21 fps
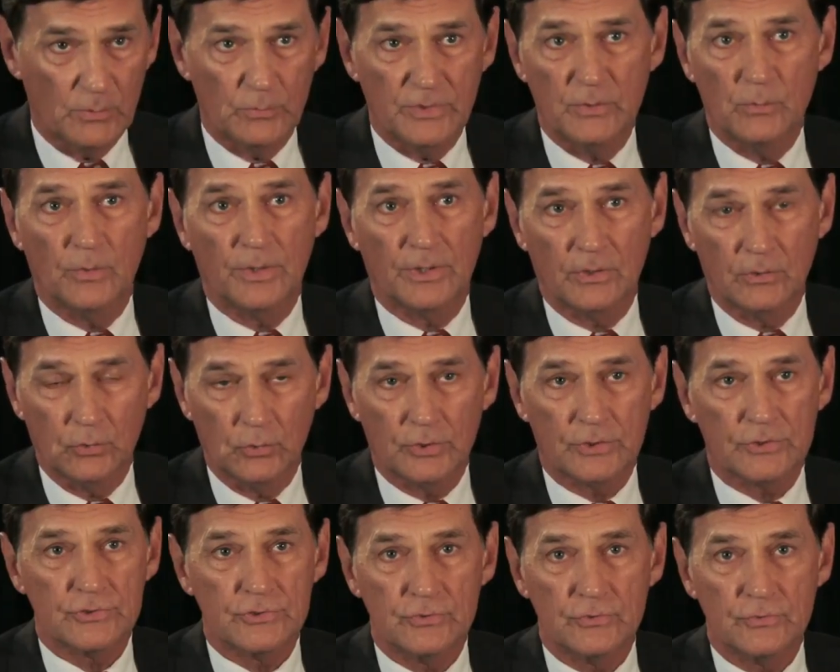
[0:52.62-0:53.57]
that we want to
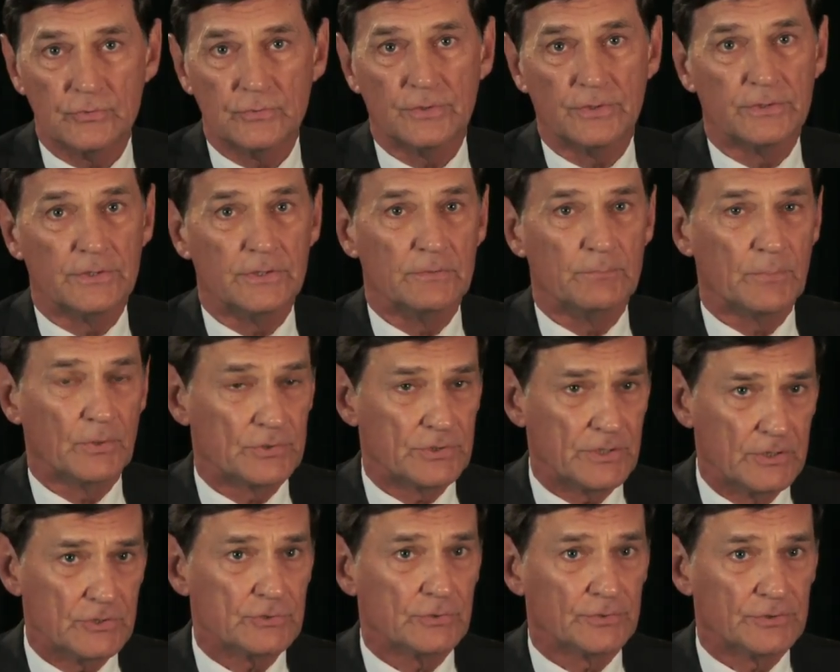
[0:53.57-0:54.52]
look to, the
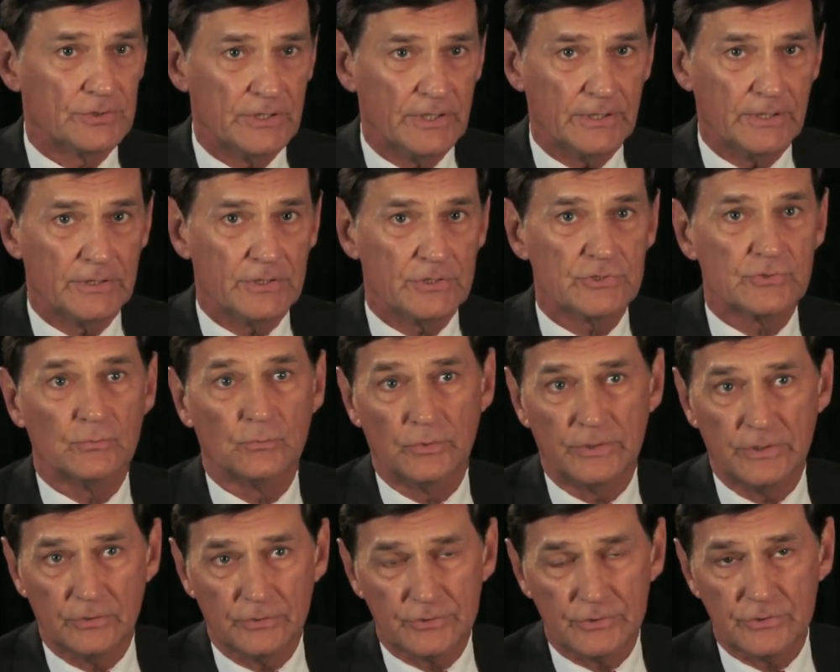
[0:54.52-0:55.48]
potential tenants,
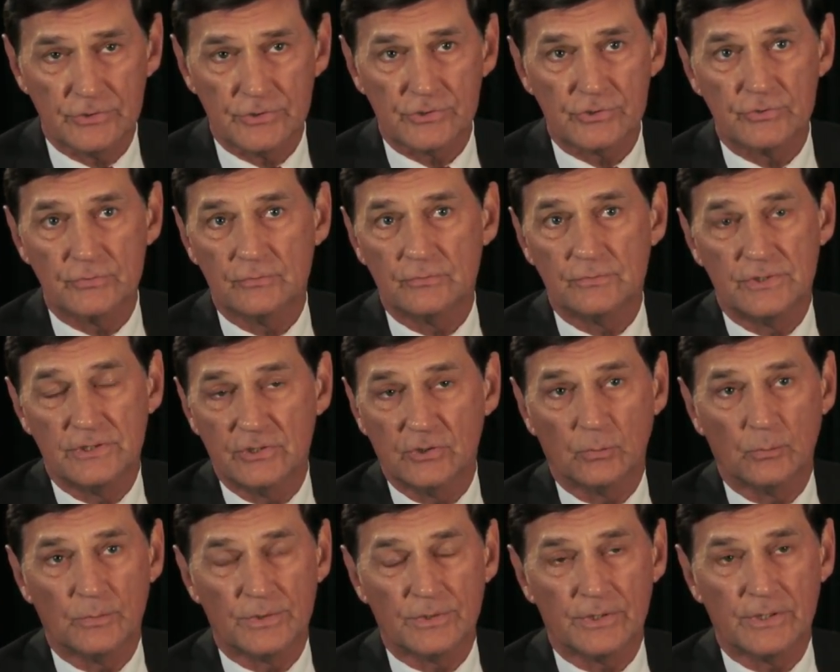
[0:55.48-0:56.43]
realtors who
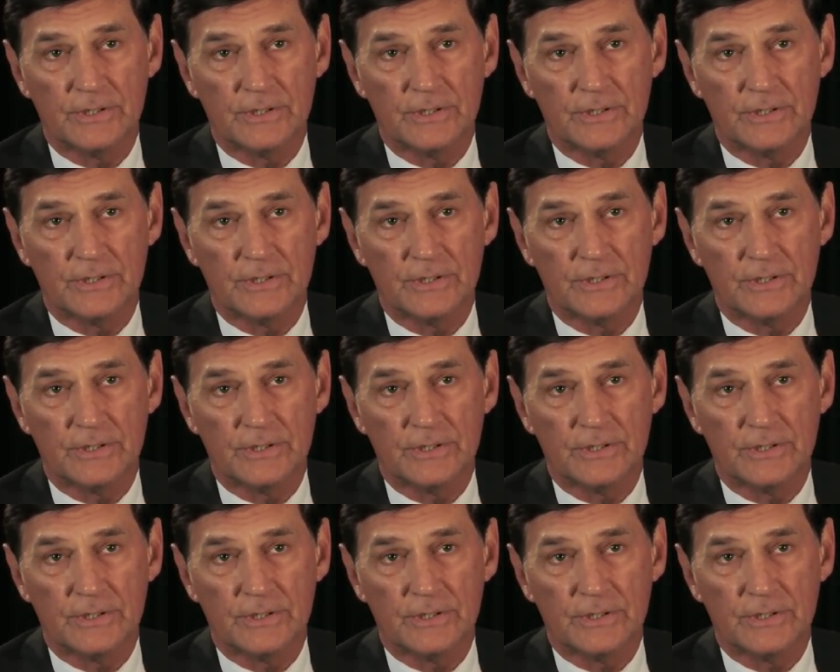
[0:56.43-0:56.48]
deal with